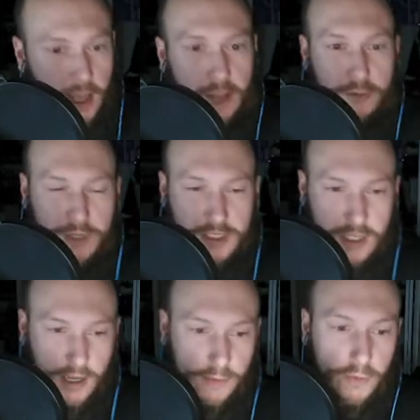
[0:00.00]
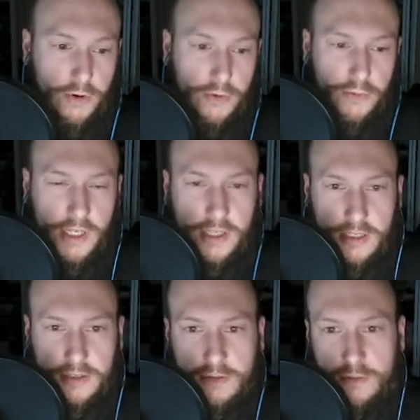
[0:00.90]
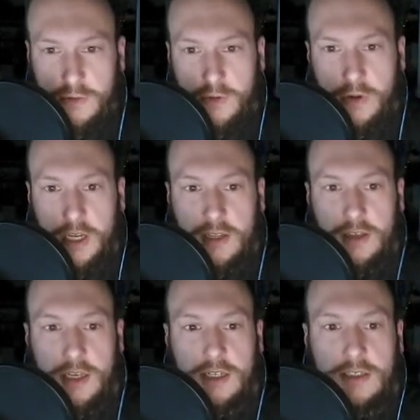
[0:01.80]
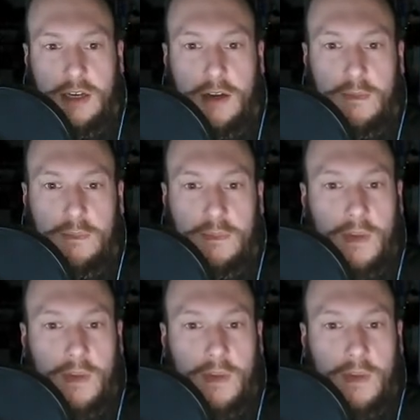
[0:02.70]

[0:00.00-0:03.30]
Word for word: And the reason I wanted to read this real quick is um,